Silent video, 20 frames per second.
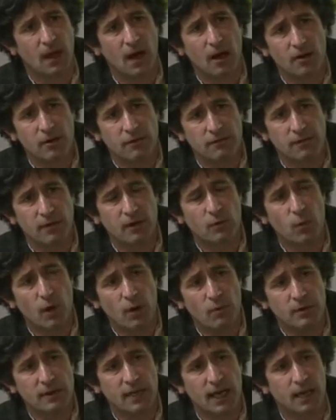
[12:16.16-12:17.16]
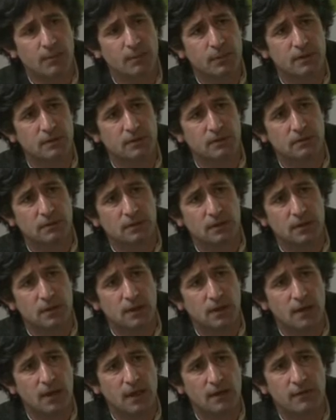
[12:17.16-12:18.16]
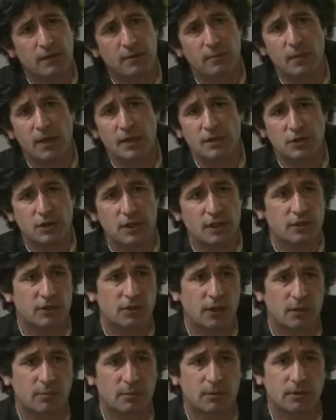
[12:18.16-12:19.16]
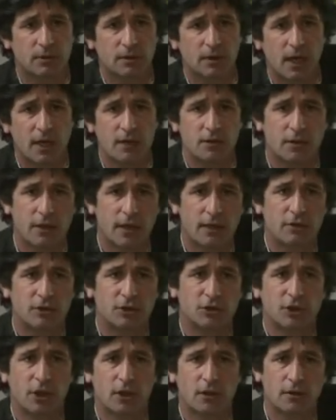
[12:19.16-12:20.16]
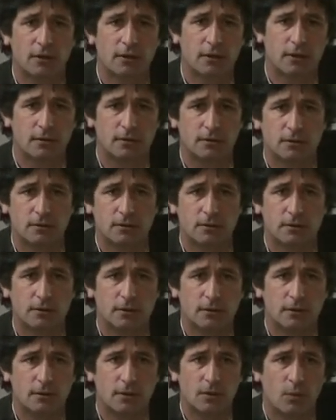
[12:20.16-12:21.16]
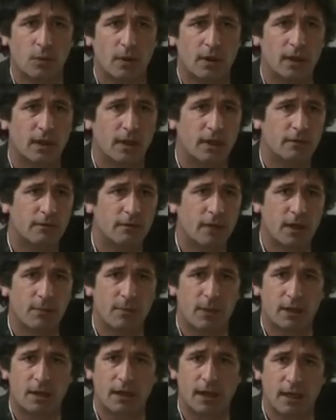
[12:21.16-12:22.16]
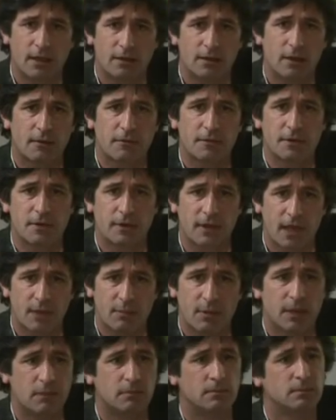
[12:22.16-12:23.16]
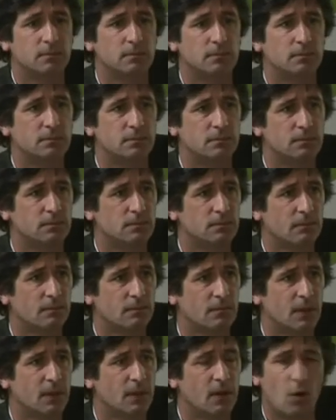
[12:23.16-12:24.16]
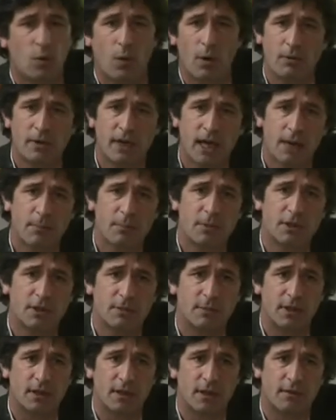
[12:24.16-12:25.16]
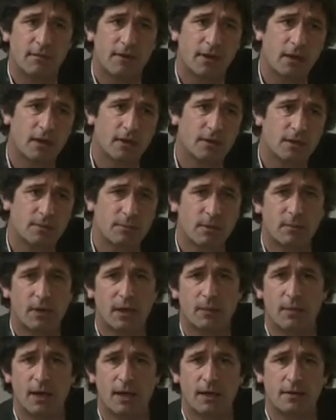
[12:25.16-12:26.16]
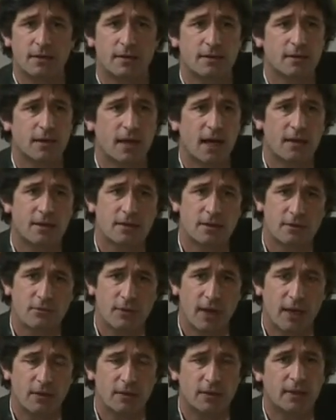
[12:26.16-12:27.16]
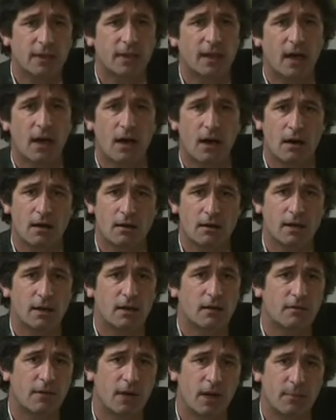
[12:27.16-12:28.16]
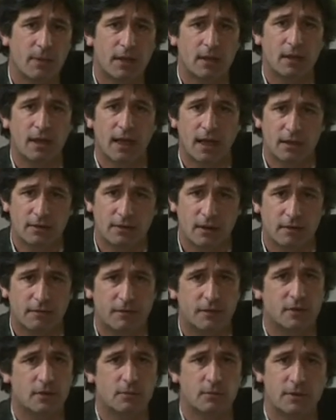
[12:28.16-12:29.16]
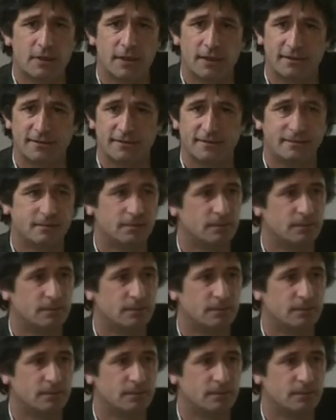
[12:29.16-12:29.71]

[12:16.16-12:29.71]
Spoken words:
What would happen if in my cheese shop I took out a shotgun when an environmental health officer came in? What would happen to me if I got some of my mates and surrounded the car an environmental health officer was in?